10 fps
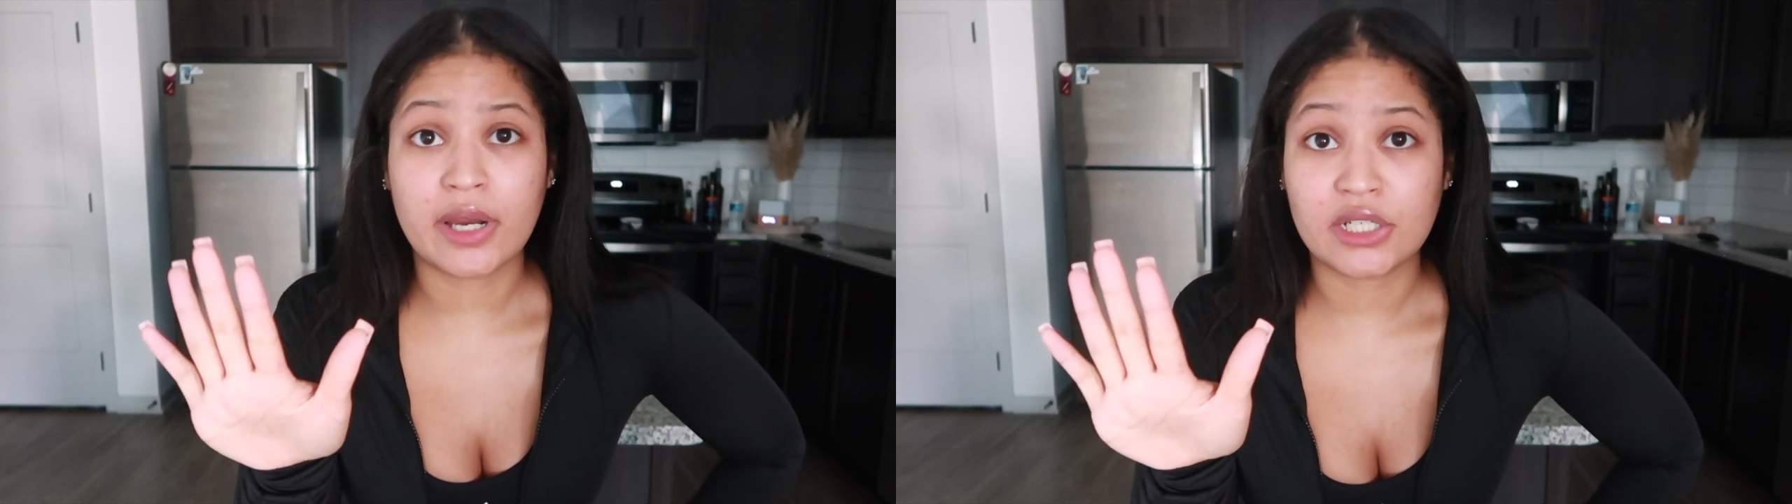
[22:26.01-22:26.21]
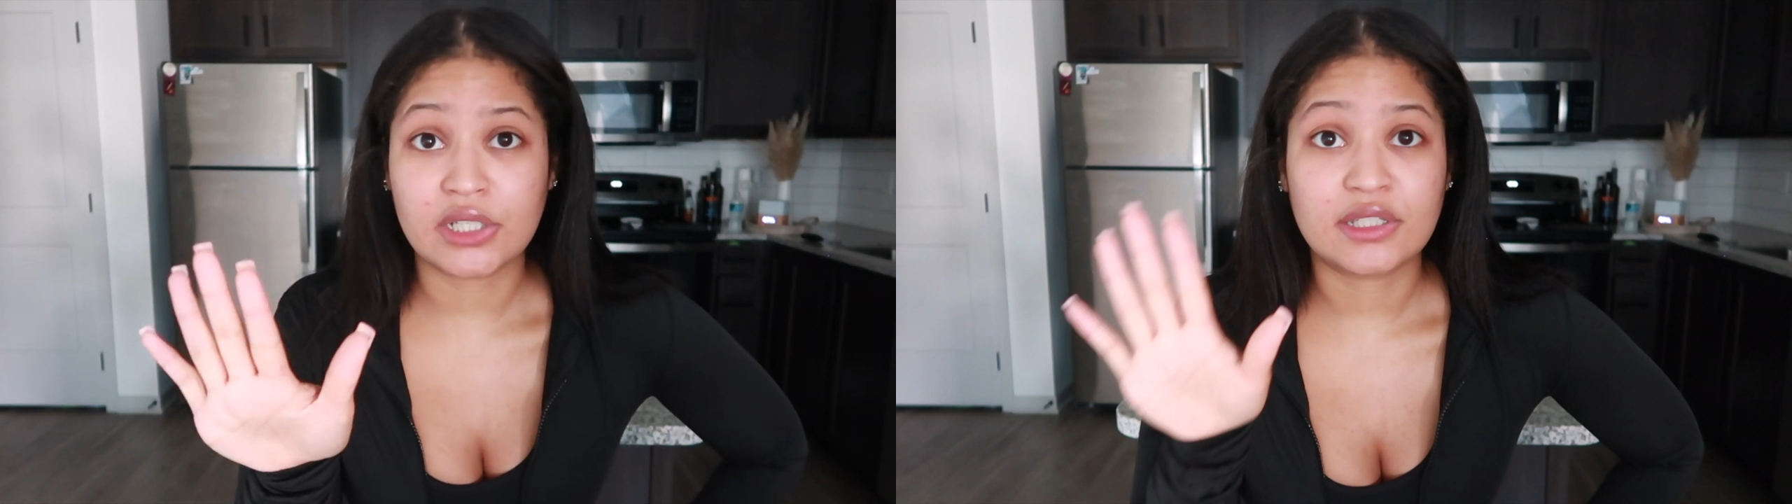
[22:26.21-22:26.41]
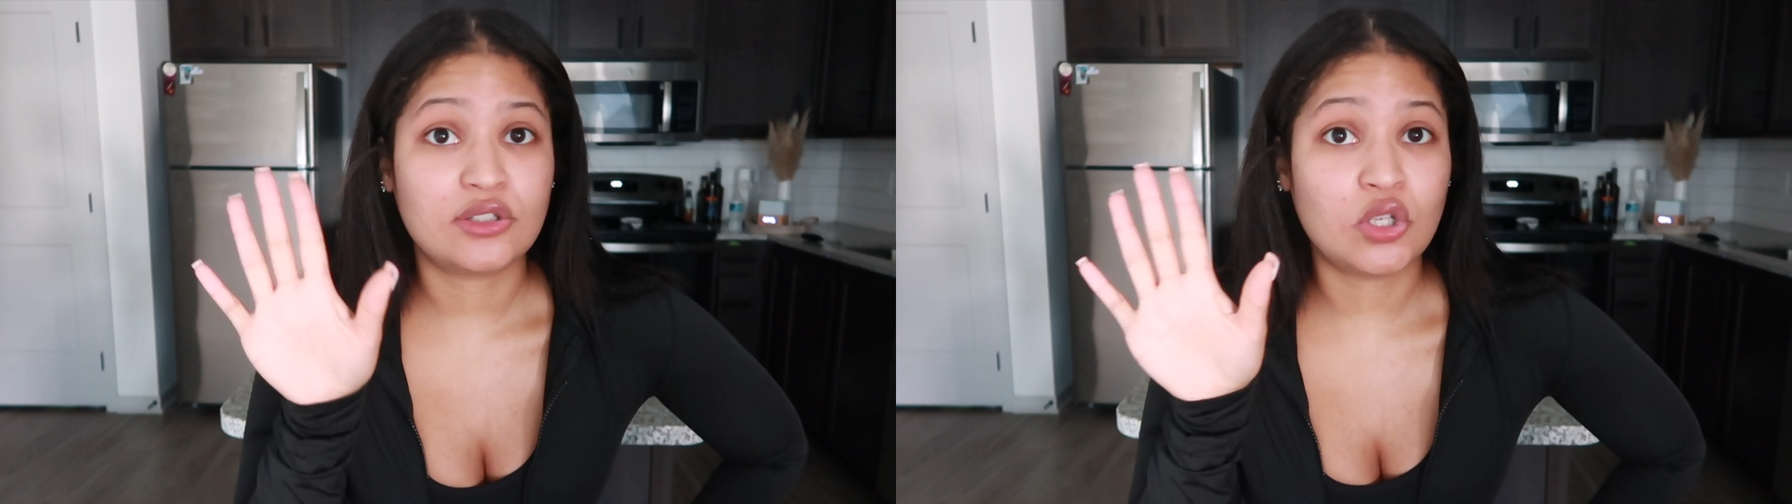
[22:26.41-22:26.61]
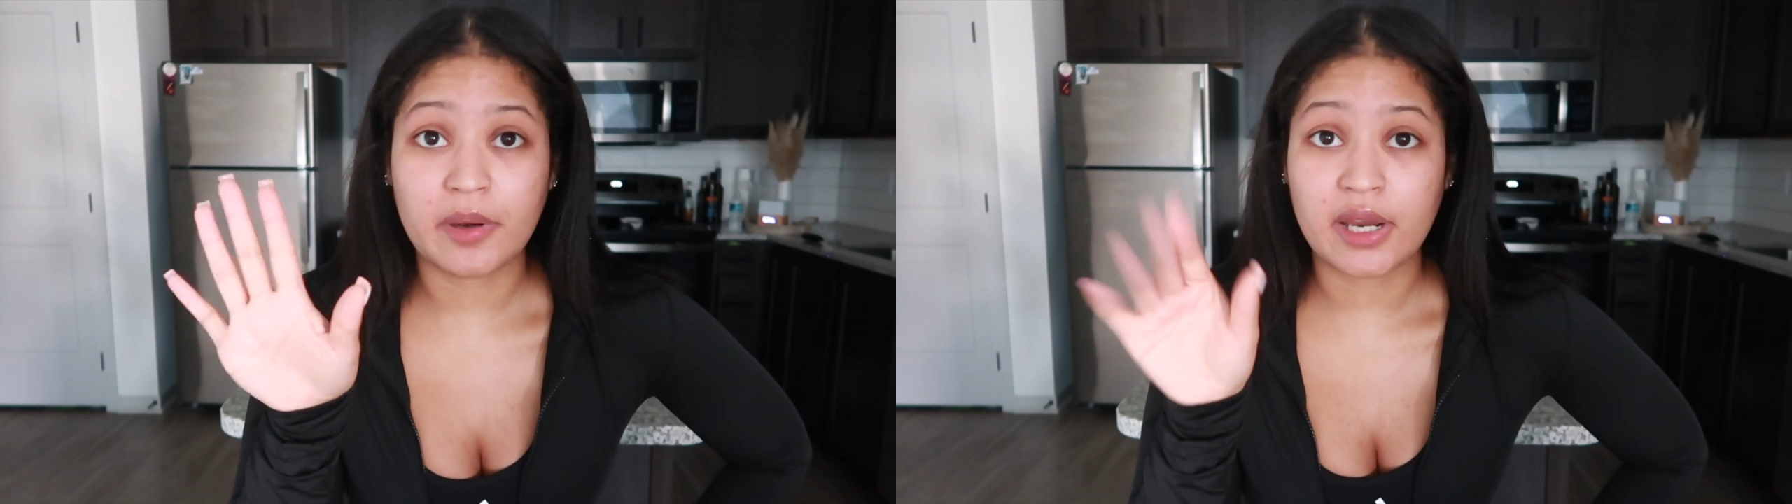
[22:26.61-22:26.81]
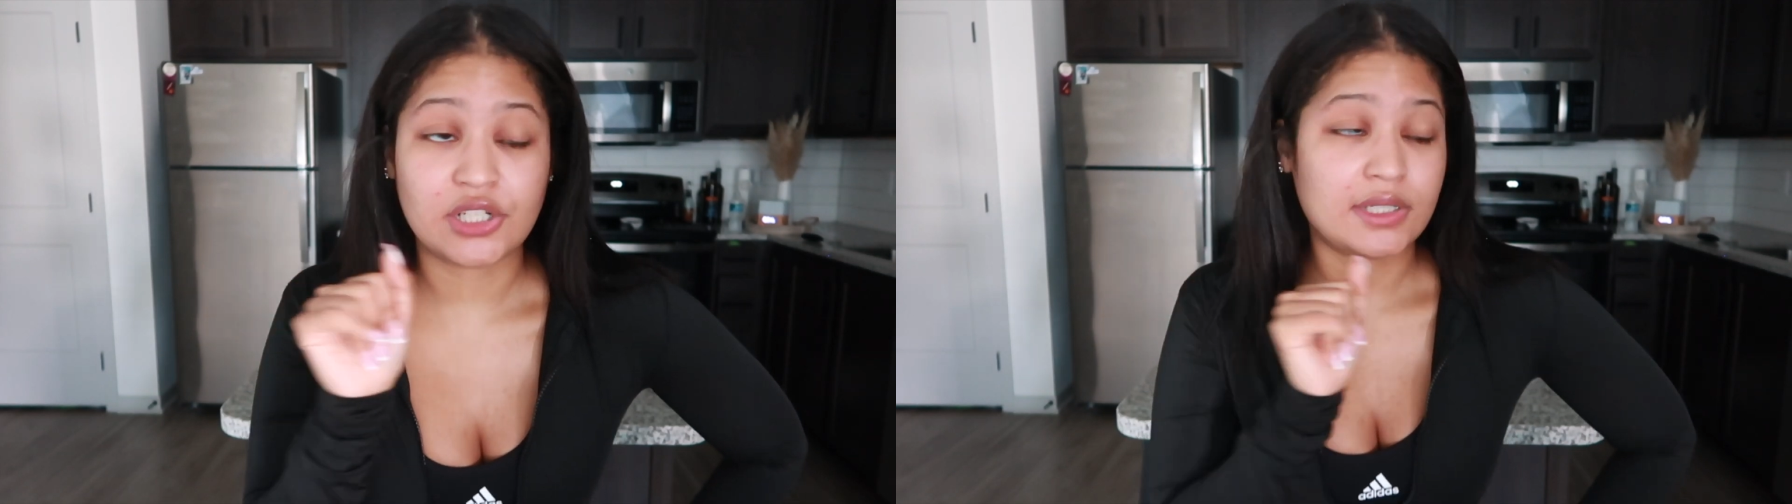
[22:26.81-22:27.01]
anxious,
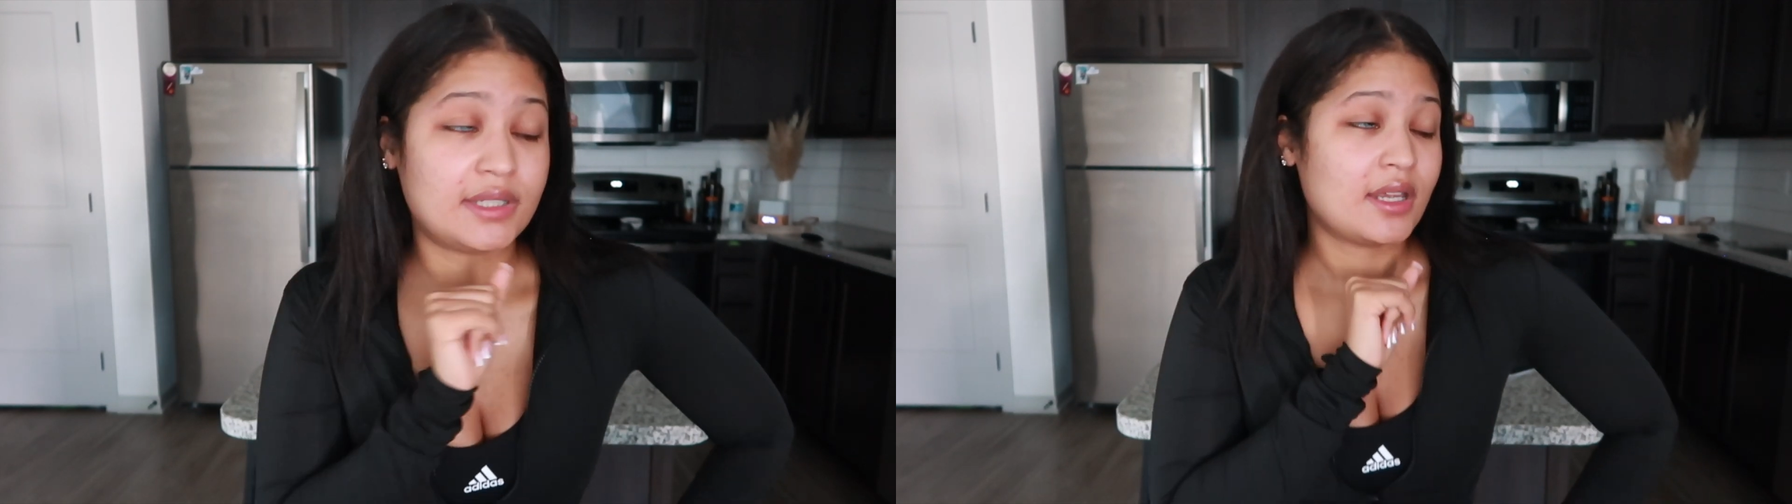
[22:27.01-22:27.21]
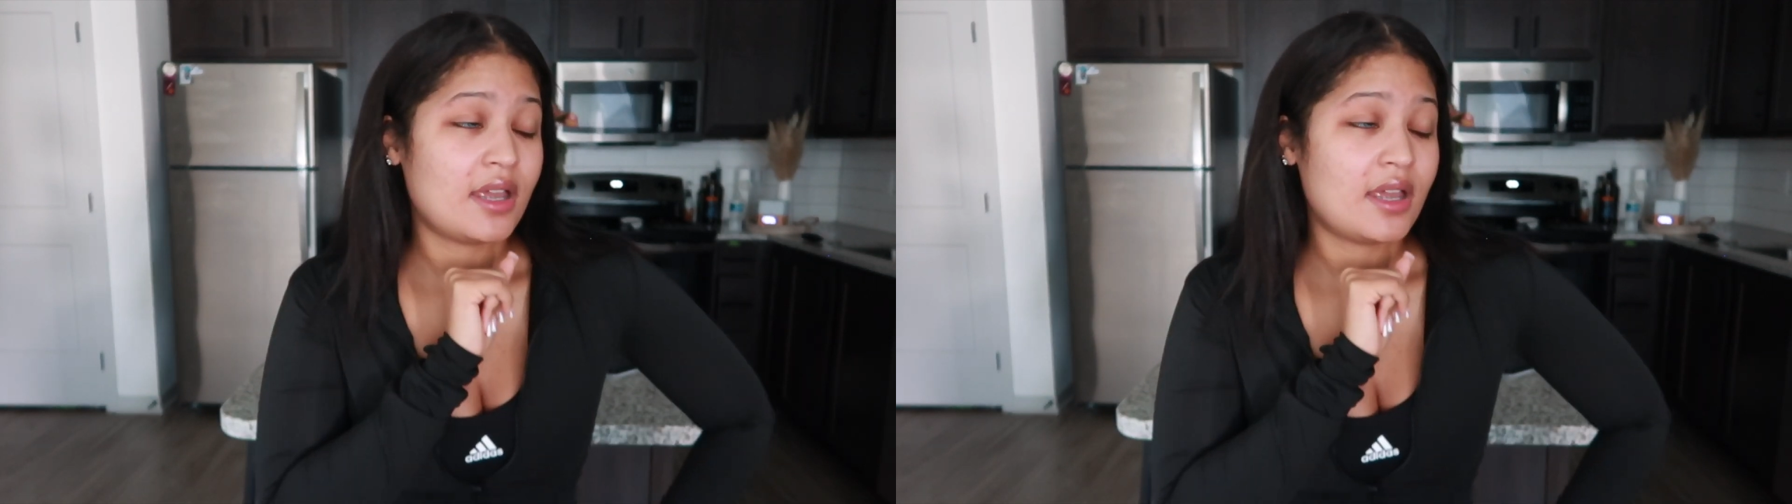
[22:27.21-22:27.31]
super anxious.